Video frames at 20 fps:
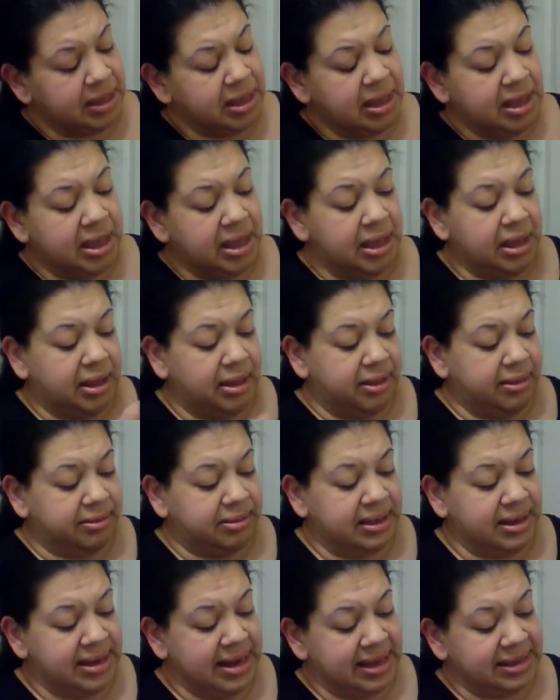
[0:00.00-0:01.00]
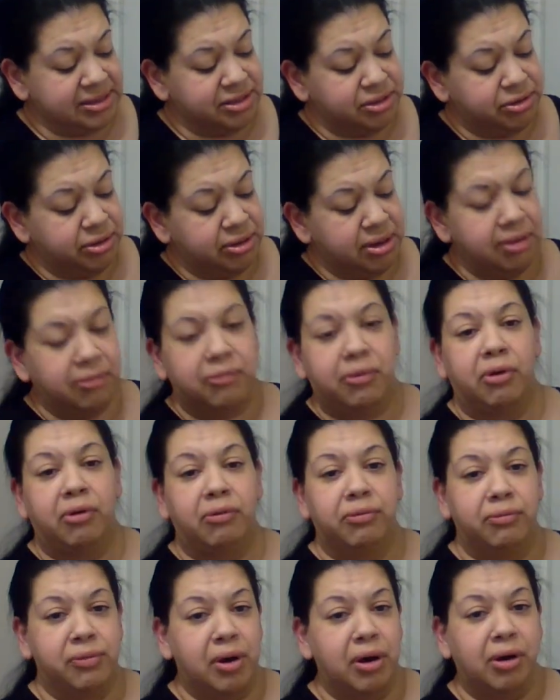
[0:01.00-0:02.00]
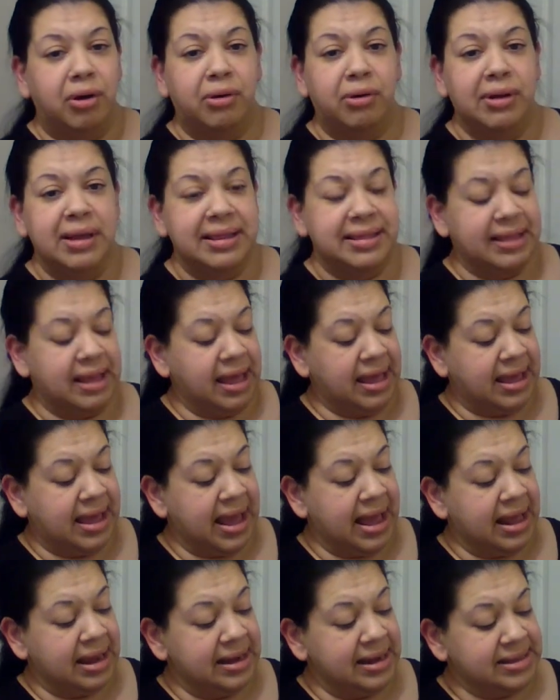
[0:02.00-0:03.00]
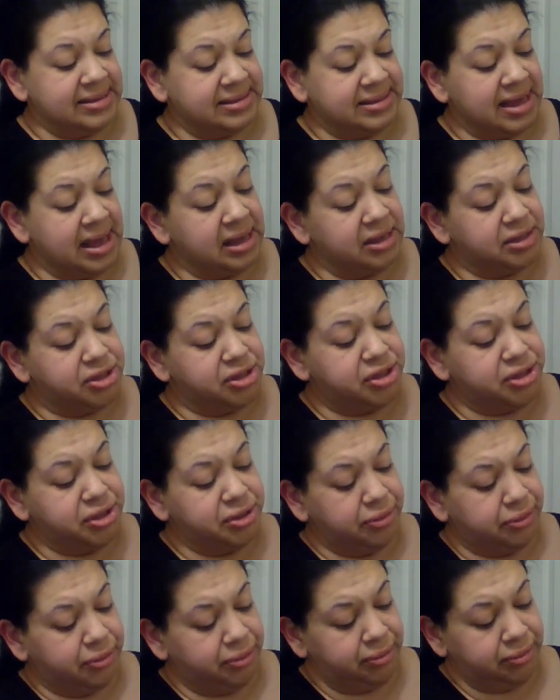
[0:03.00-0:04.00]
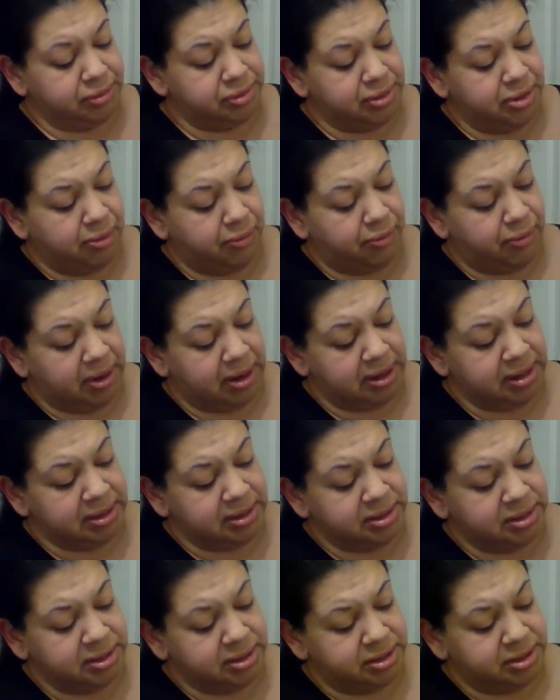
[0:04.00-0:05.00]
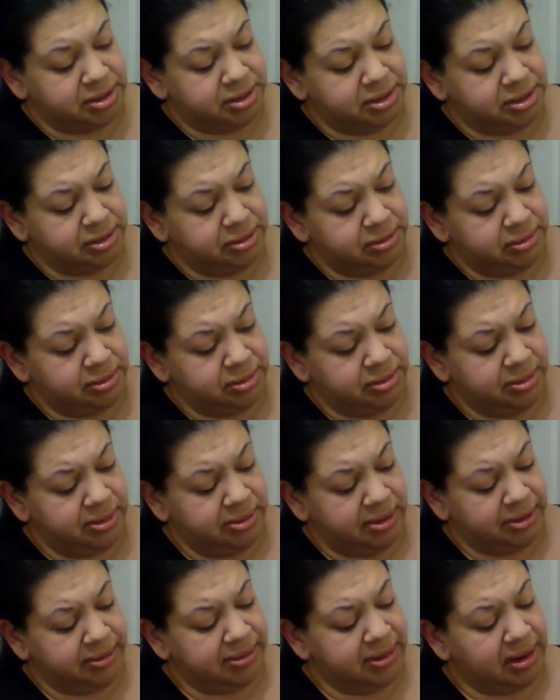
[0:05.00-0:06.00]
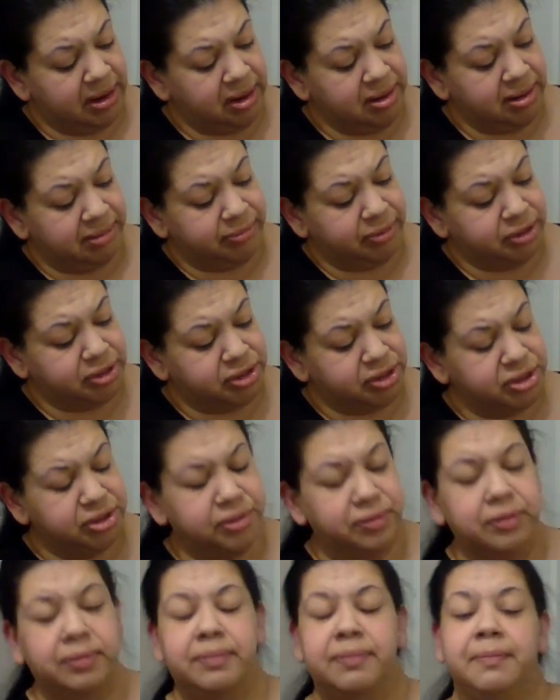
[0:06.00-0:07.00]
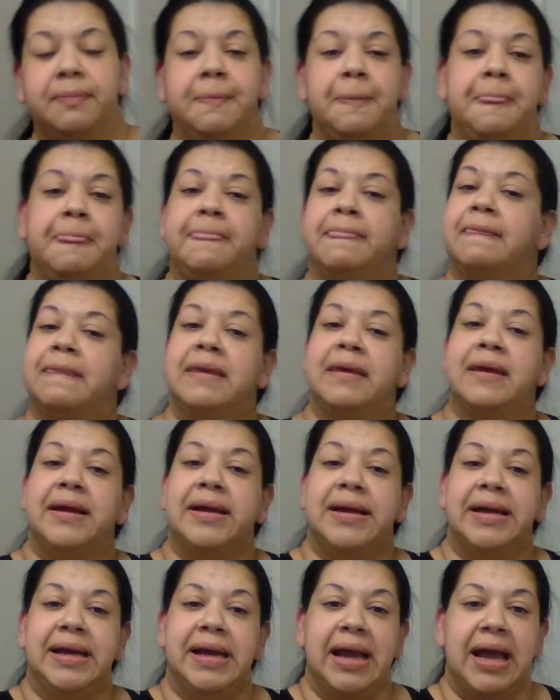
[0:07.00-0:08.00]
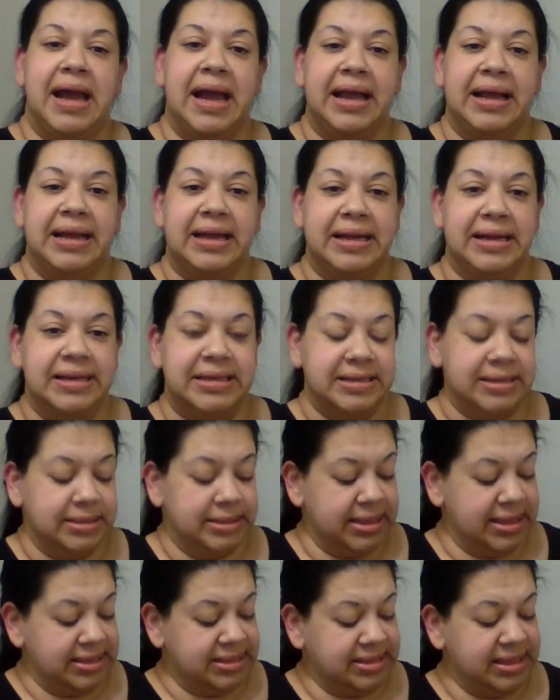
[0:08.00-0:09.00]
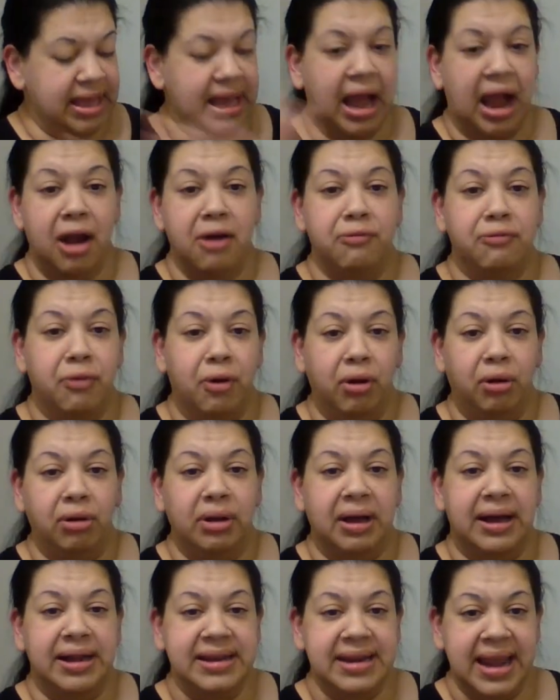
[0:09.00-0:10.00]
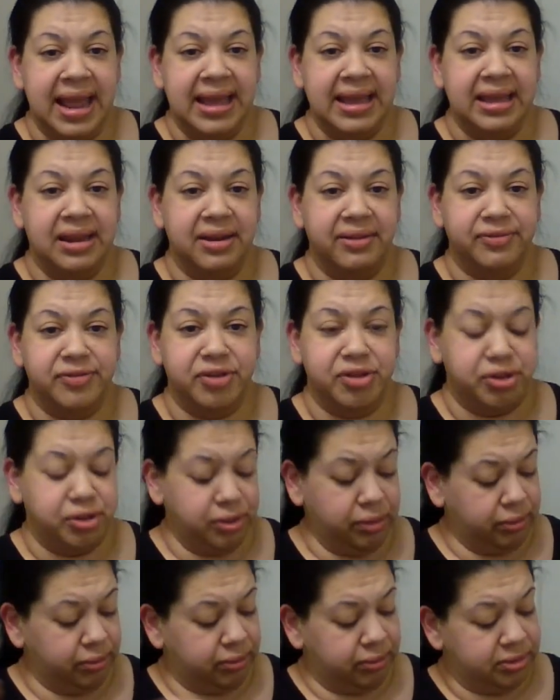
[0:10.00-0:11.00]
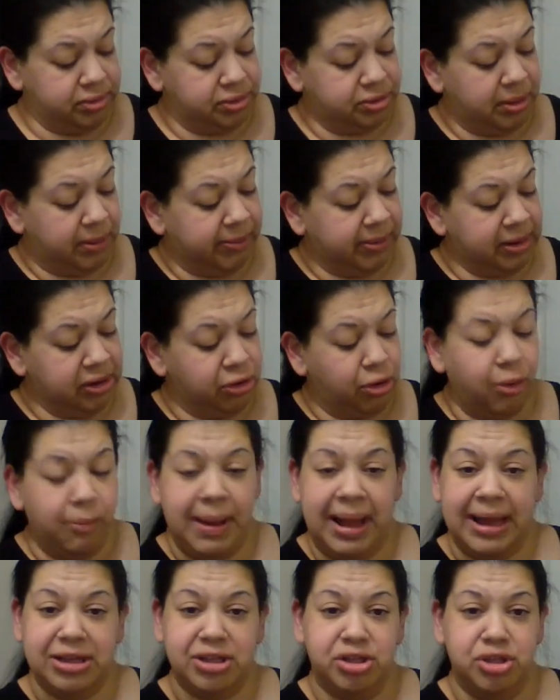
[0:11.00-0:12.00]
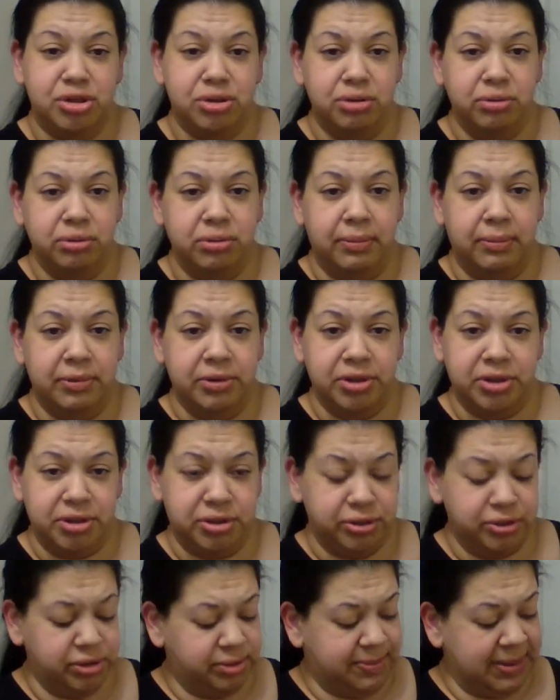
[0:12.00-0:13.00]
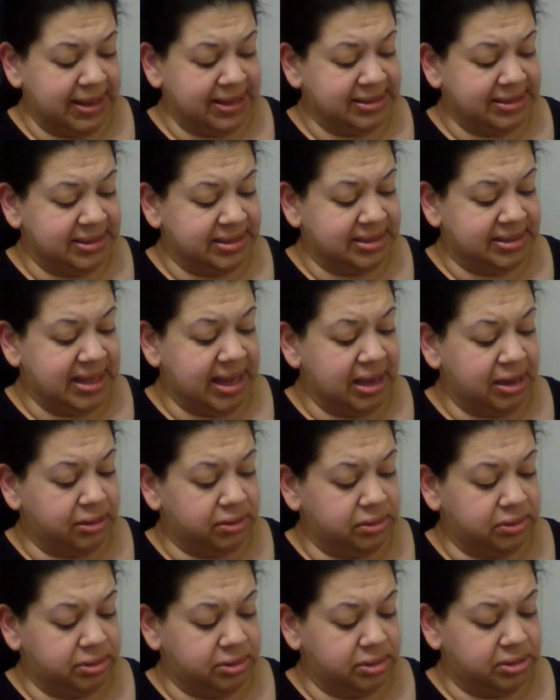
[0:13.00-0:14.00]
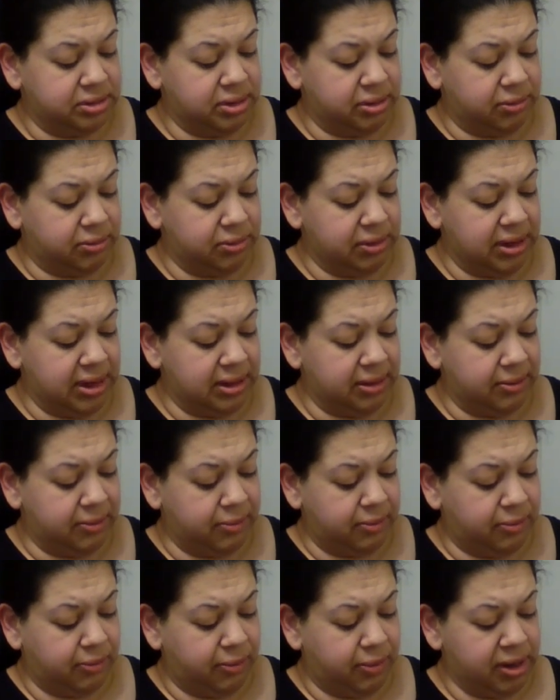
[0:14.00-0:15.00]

The next student will roll, and they get, let's say, a 2. So 1, 2. They're there on number 2. And let's say I roll a -2. So I'm going to go back two spaces down. So 1,